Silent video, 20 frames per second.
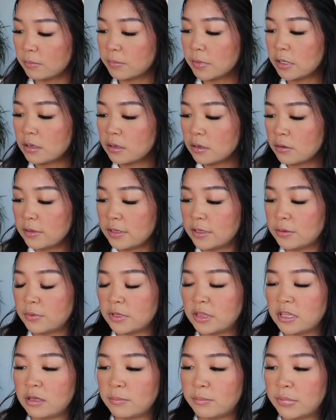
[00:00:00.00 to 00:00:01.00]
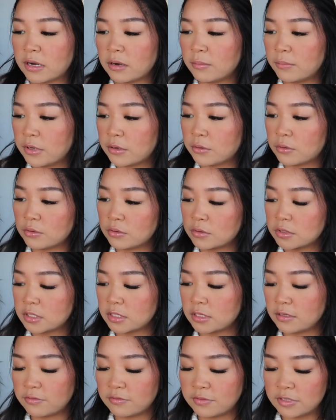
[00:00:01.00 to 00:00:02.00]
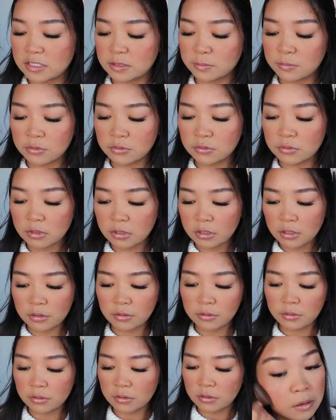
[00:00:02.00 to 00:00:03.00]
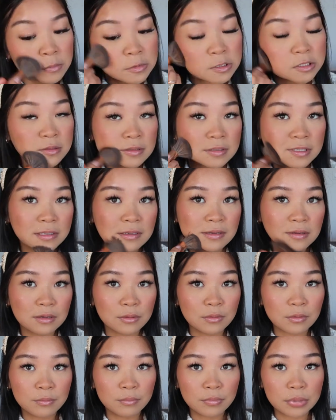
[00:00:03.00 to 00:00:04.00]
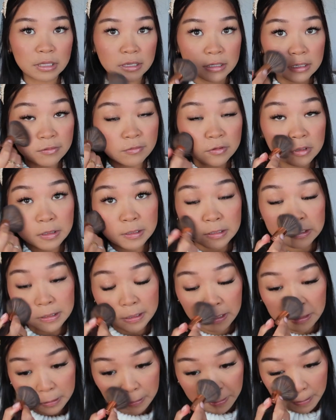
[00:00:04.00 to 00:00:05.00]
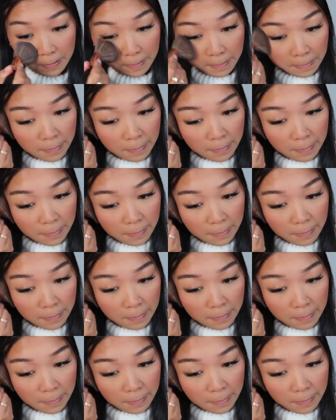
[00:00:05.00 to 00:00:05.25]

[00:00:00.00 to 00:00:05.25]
I'm gonna go in with the Bare Minerals Invisible Glow, and I'm just gonna blend everything together.